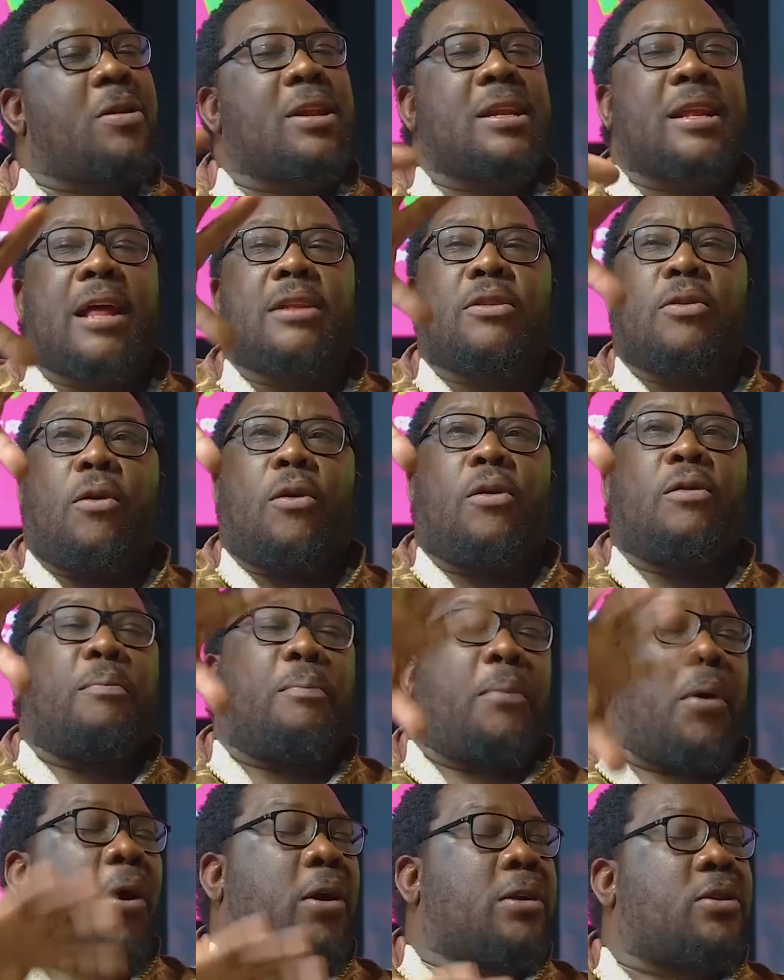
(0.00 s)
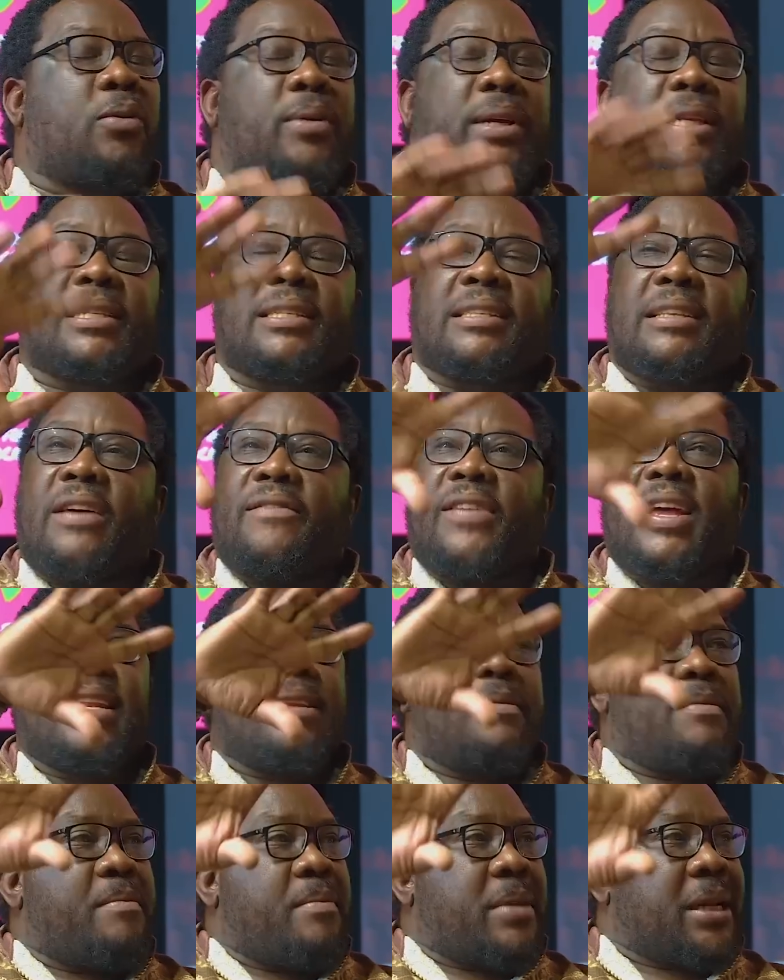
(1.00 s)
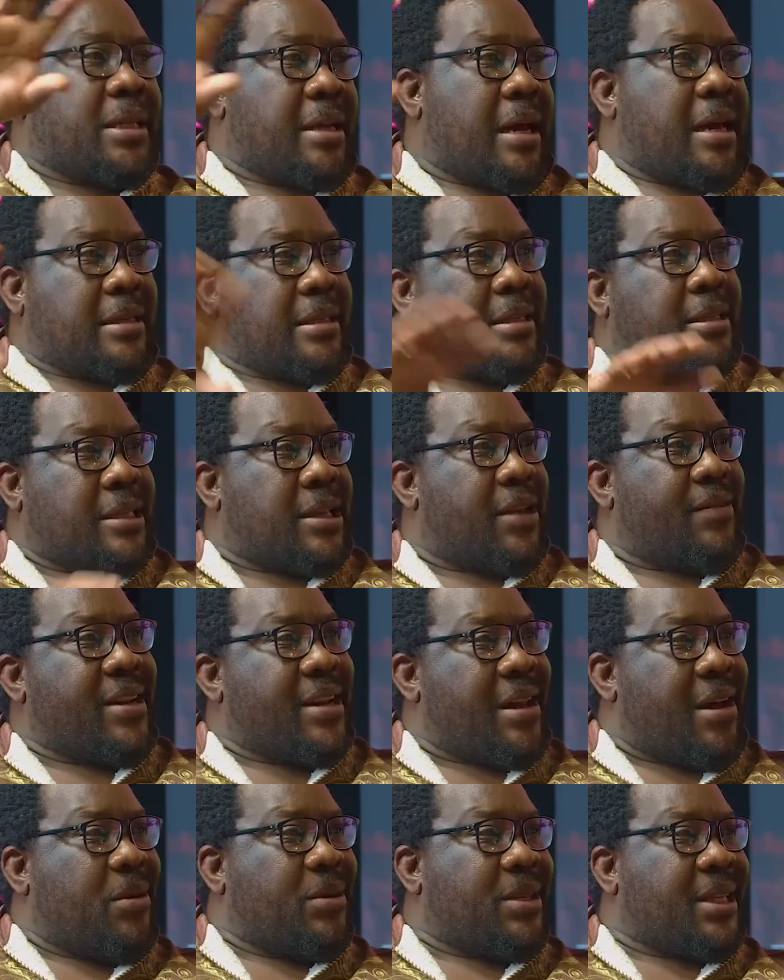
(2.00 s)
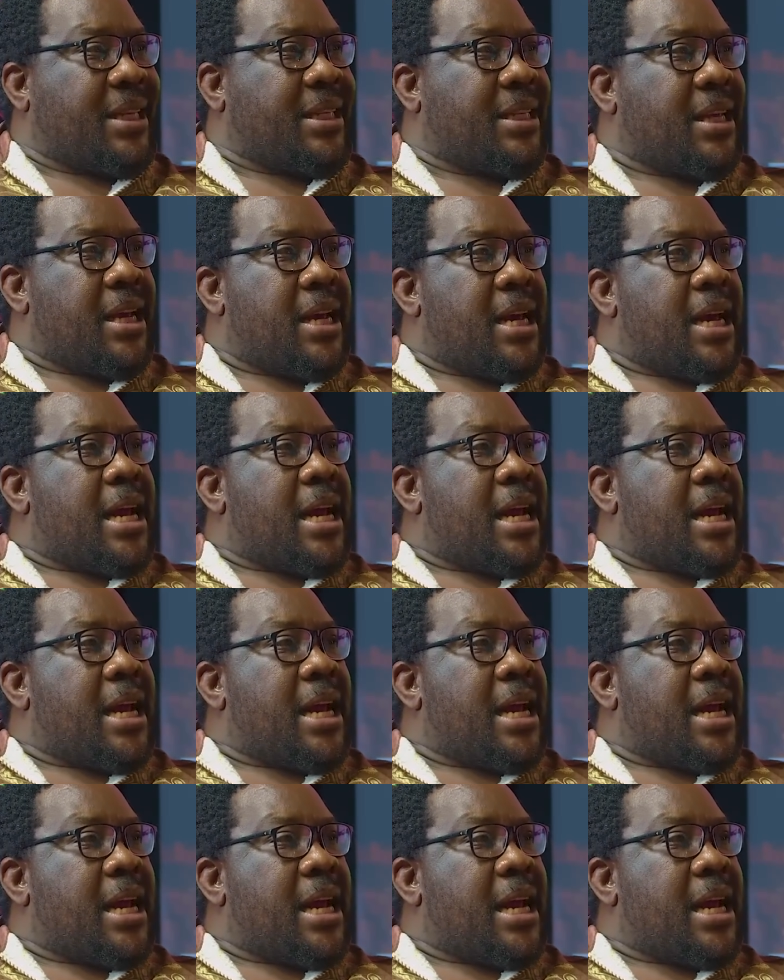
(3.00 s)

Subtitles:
that whole board with 7 meters. It's 7 houses.